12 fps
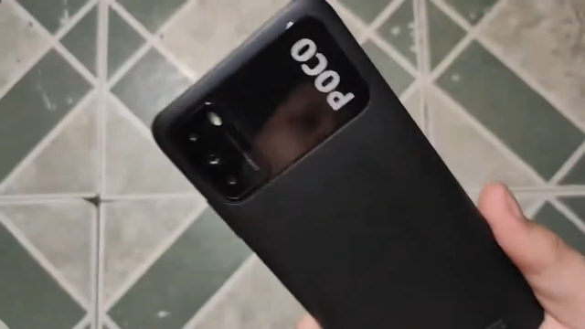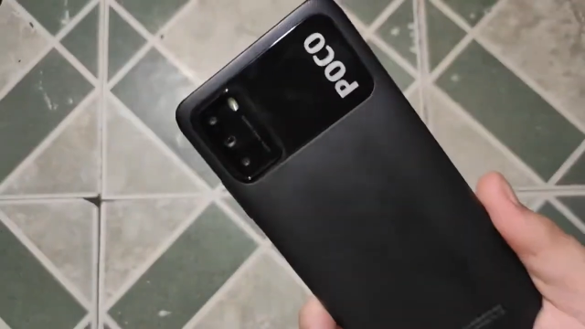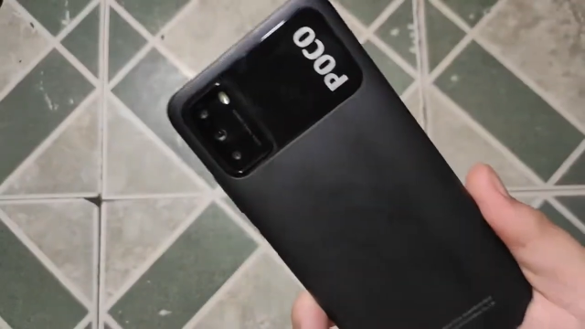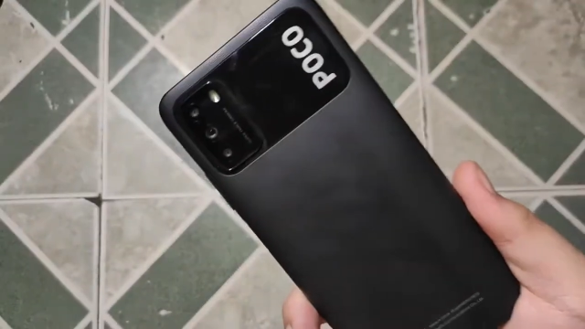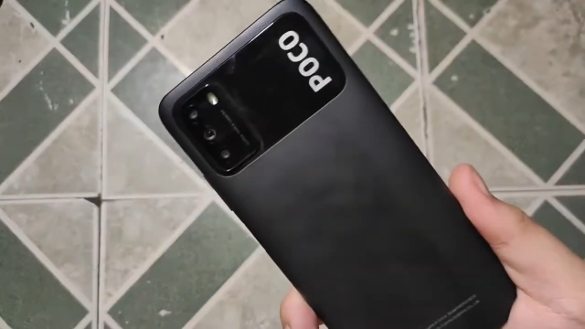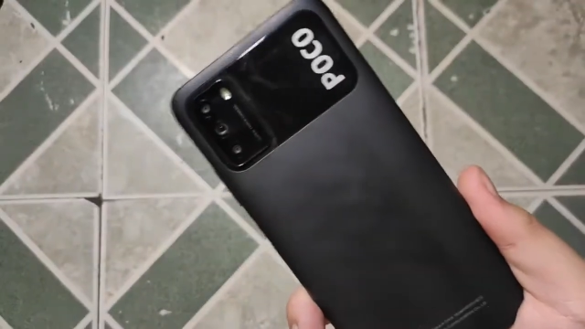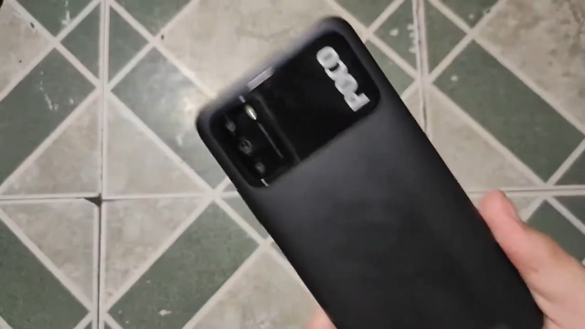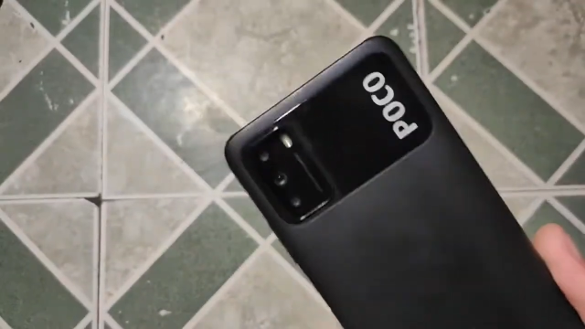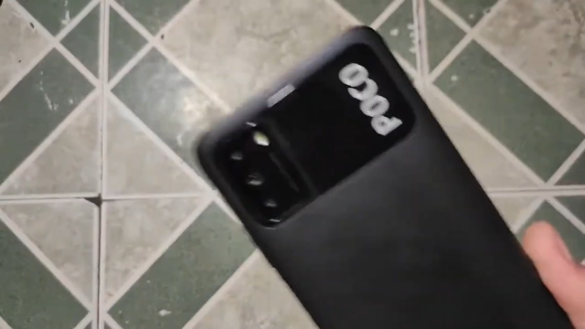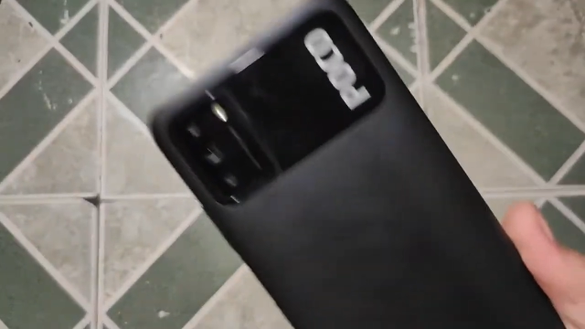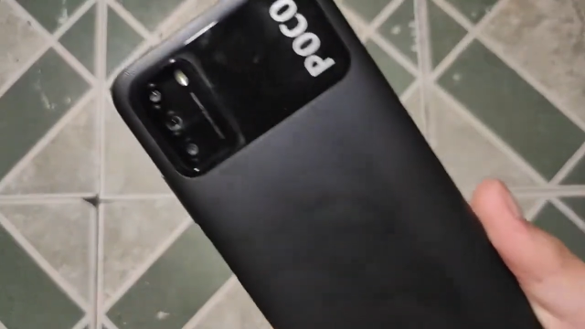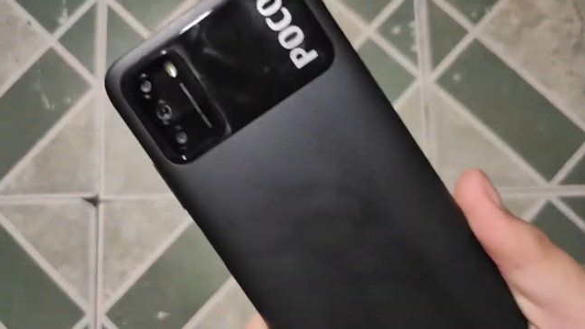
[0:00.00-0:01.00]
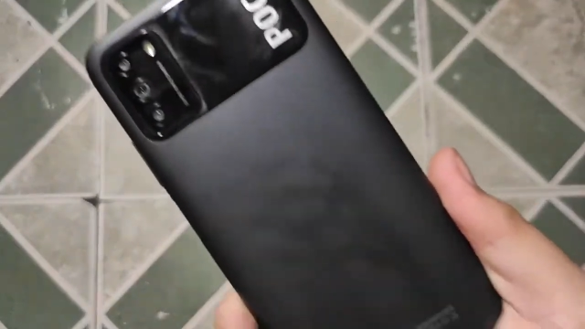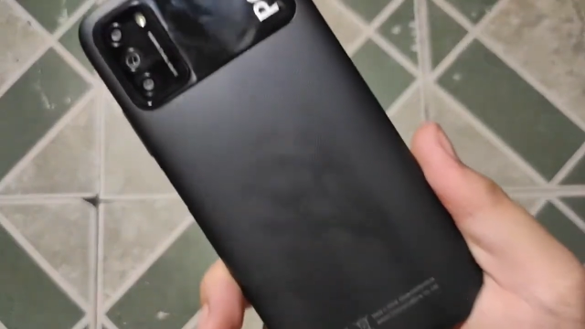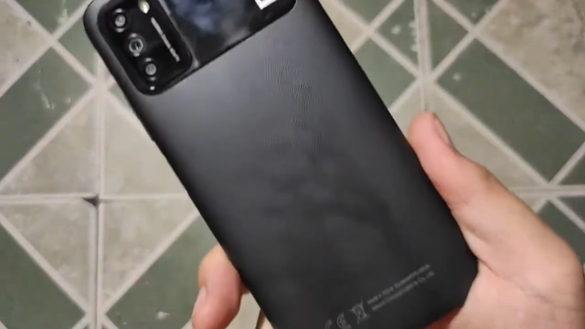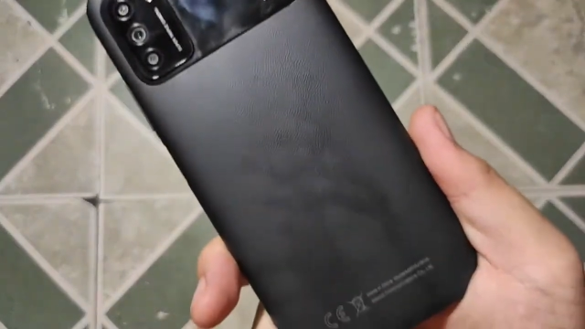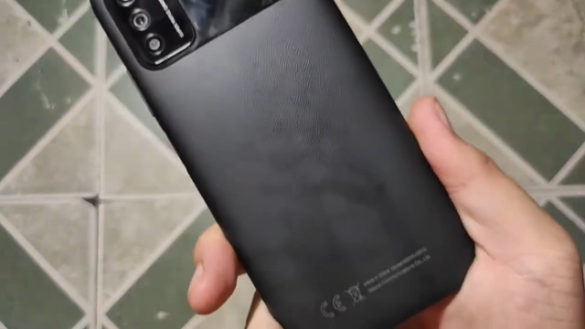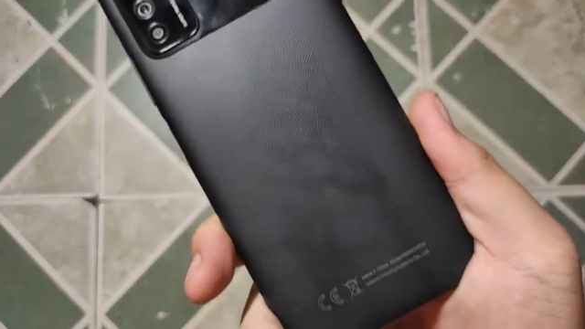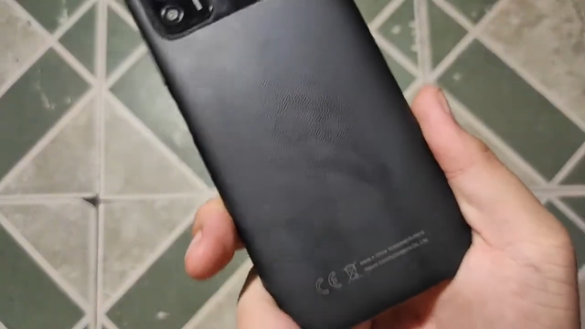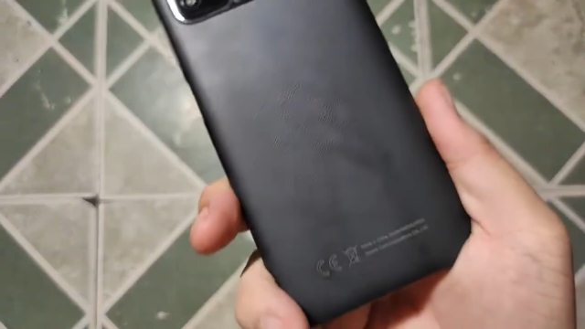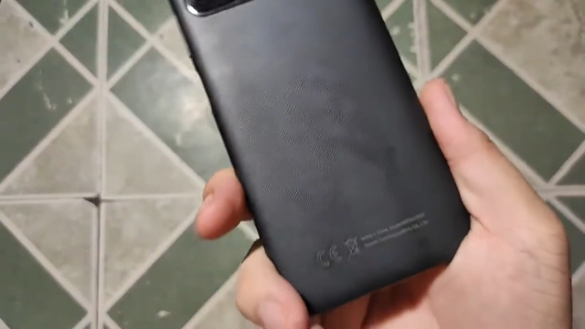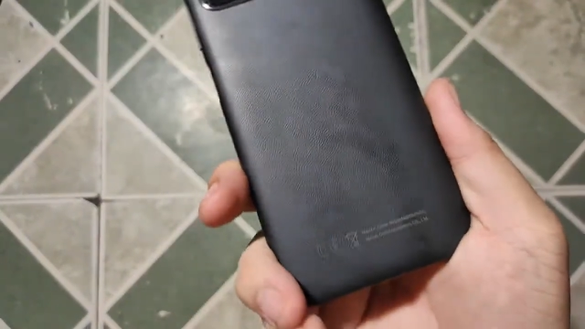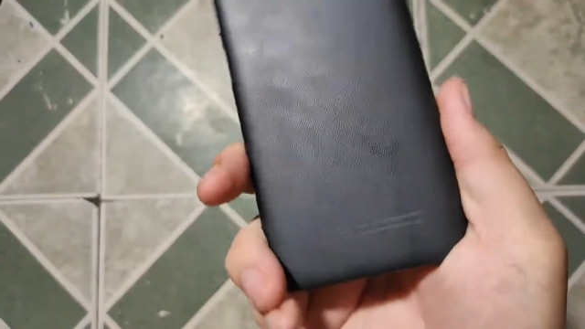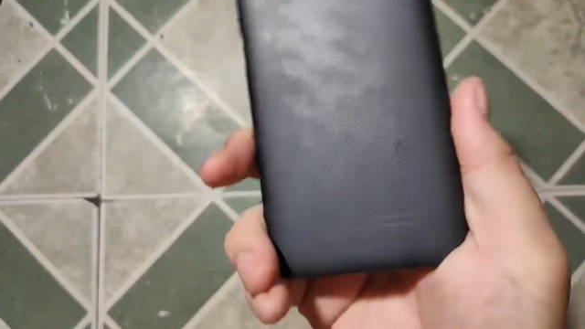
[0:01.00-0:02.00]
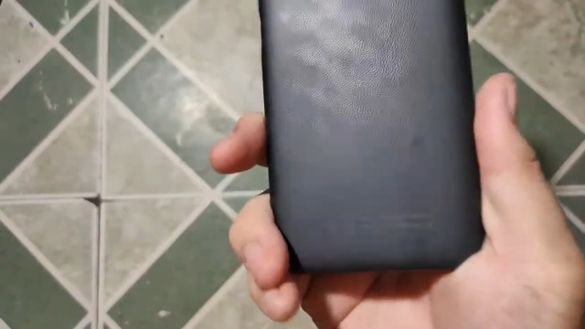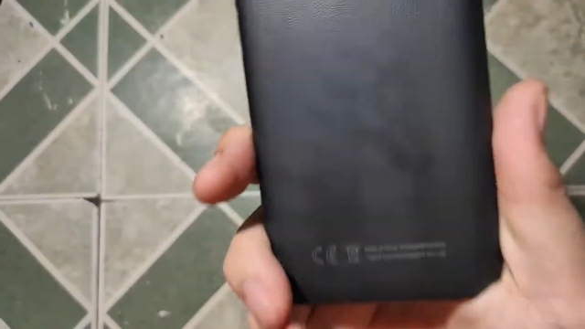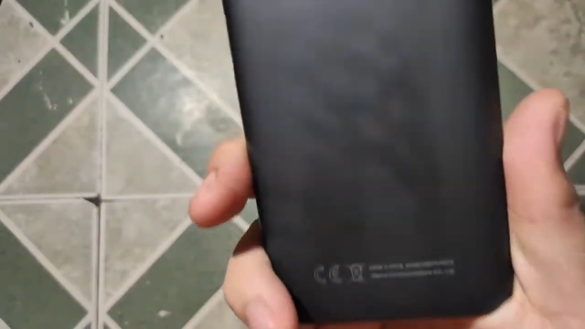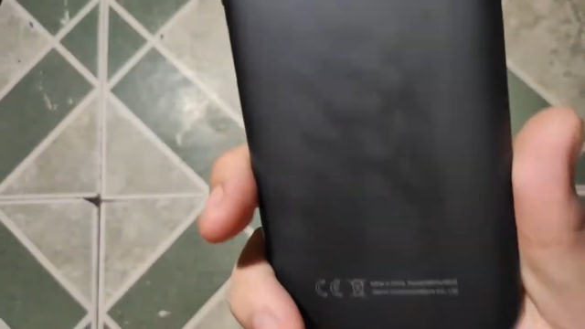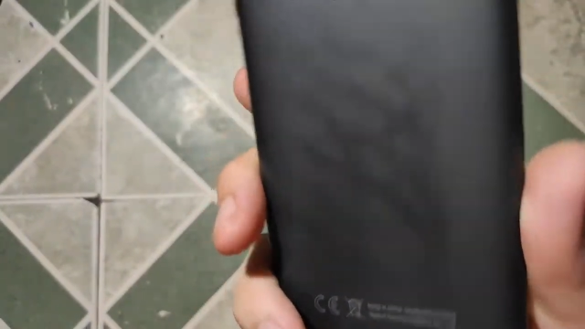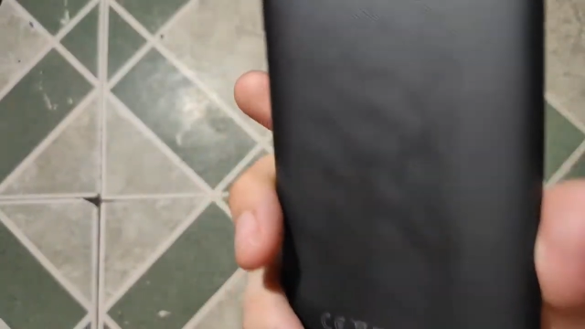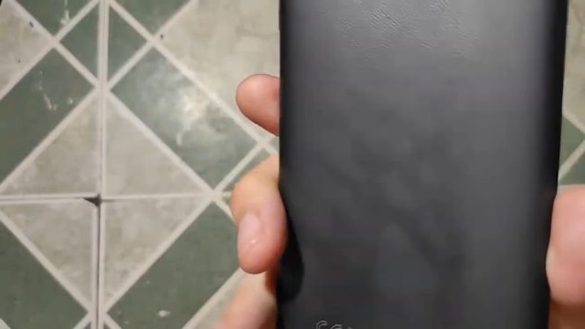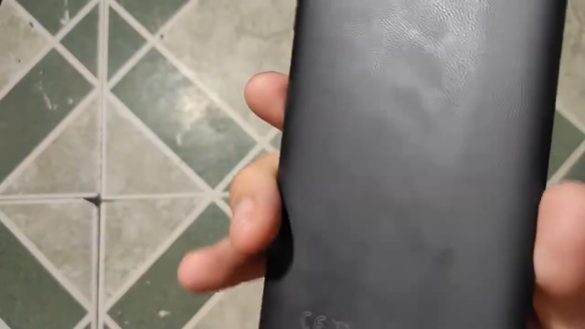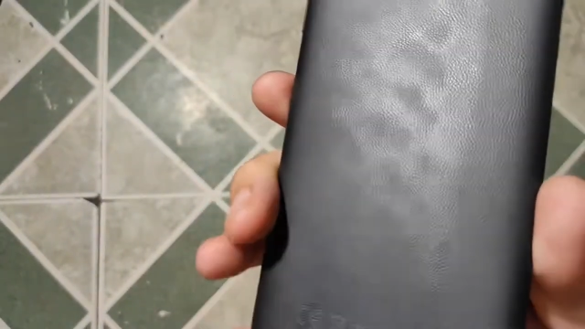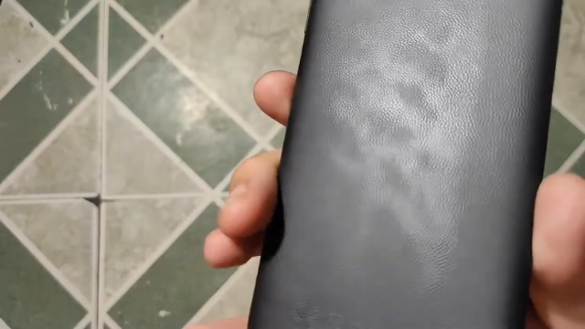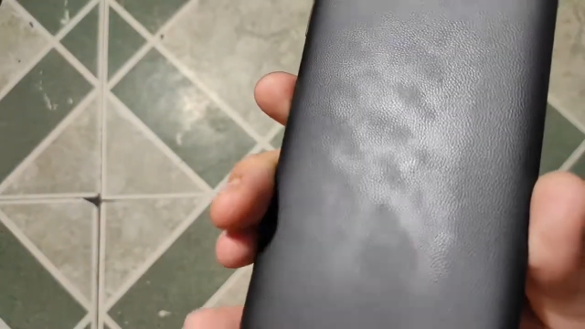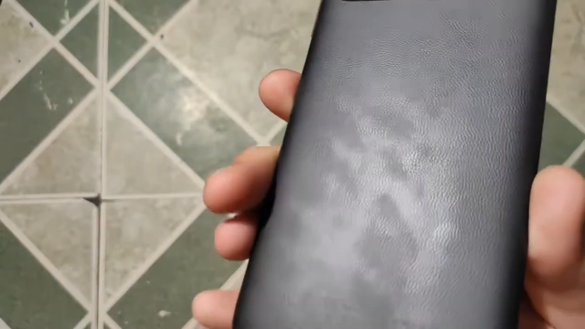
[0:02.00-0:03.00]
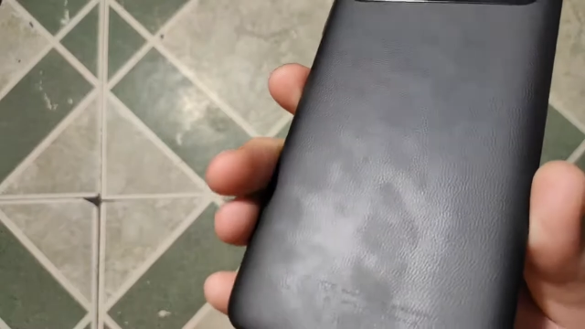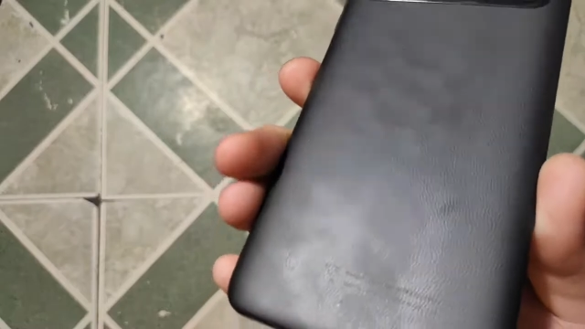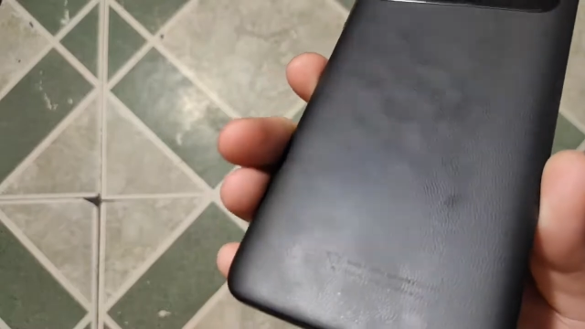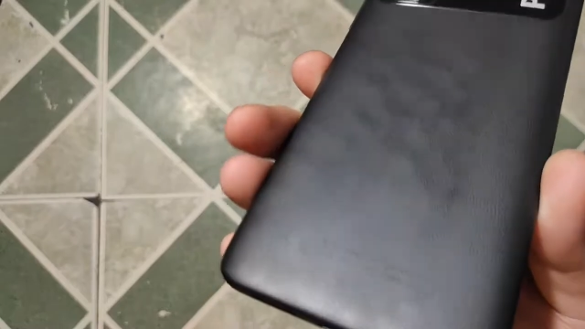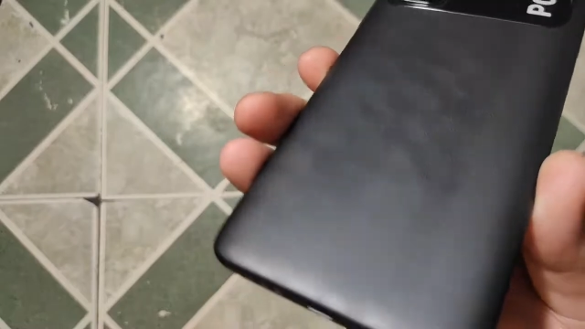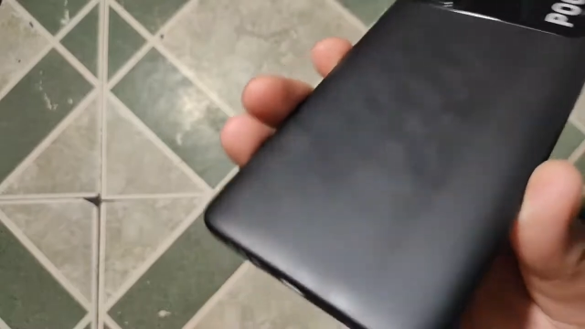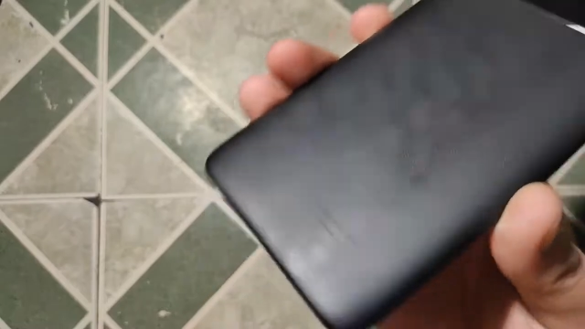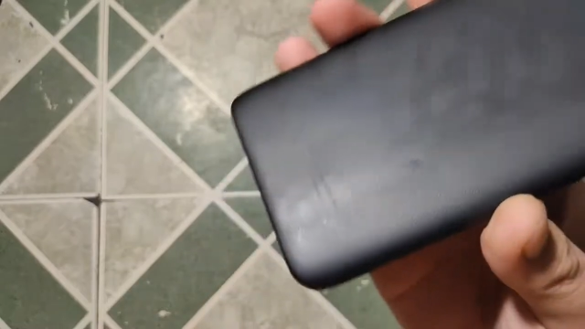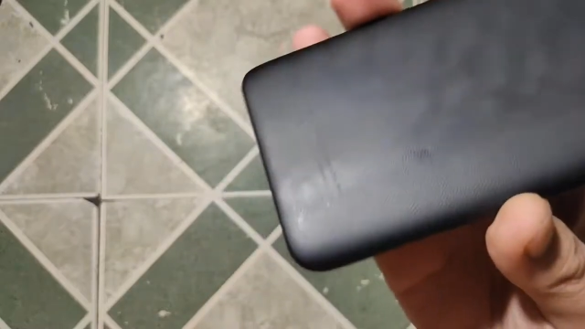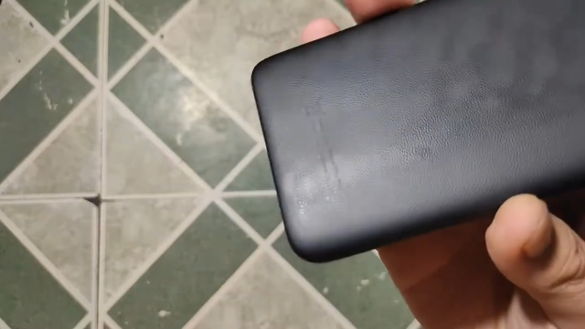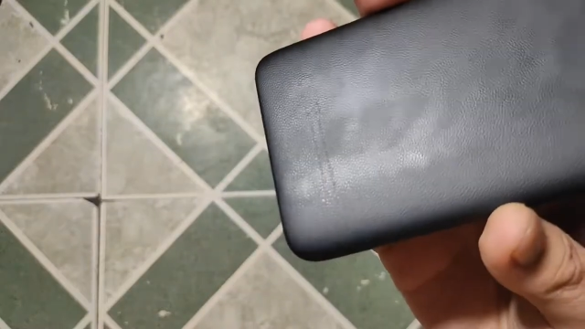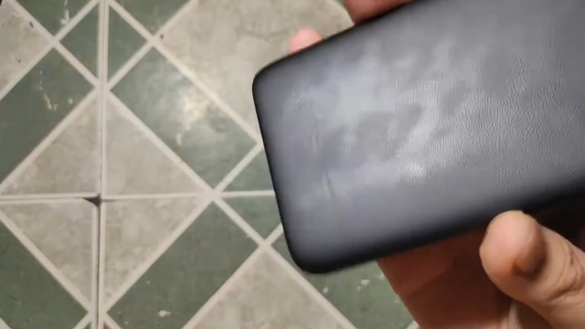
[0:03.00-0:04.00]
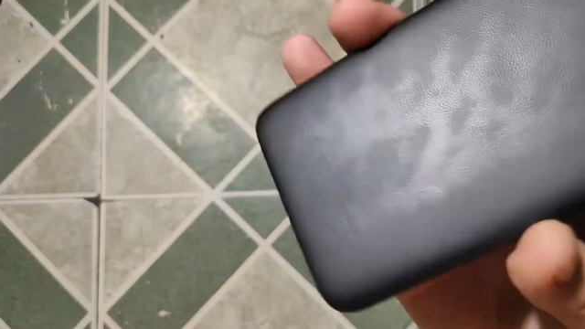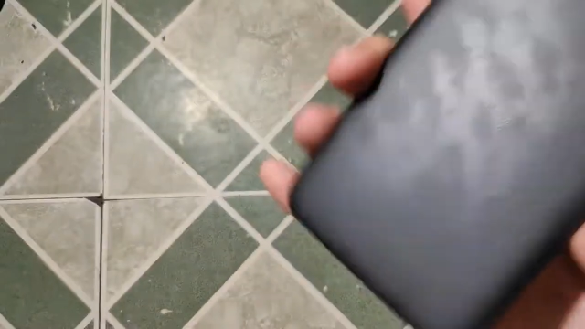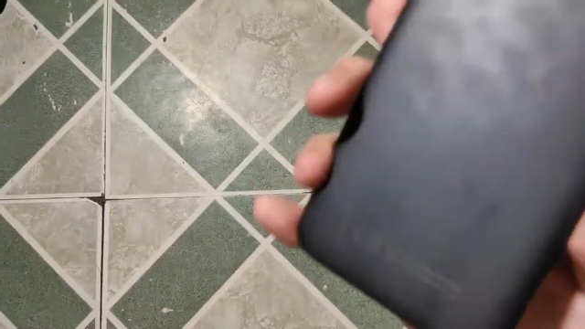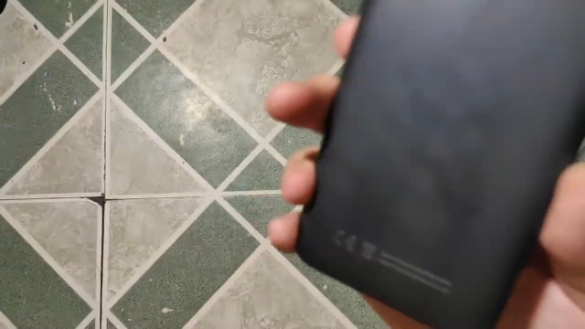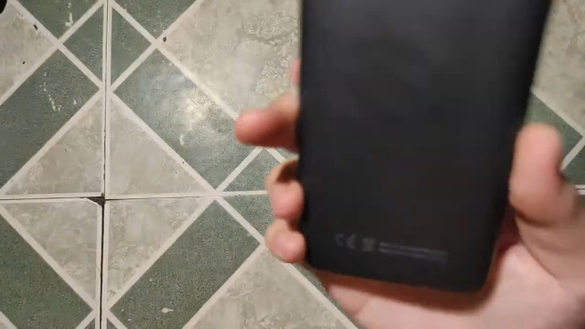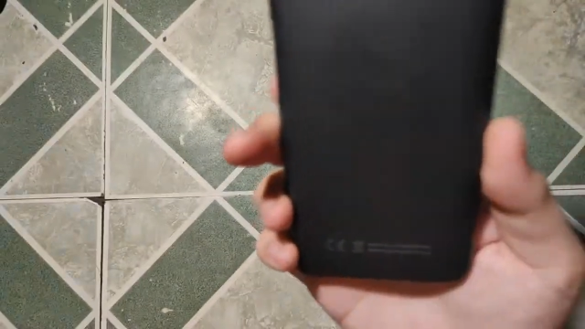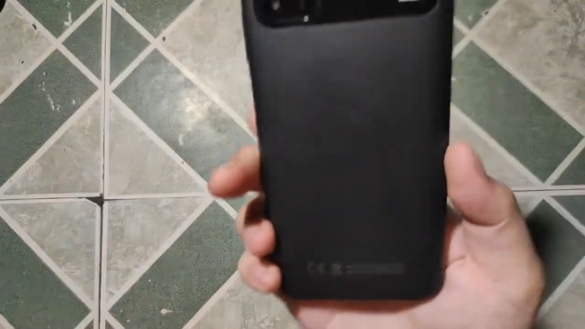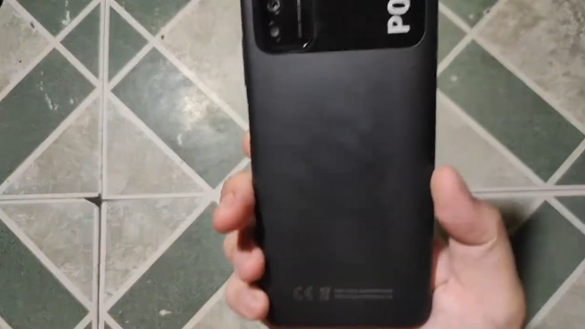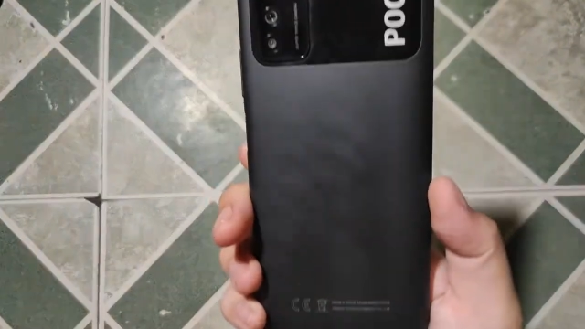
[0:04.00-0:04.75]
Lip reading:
No face is visible, so there are no lips to read.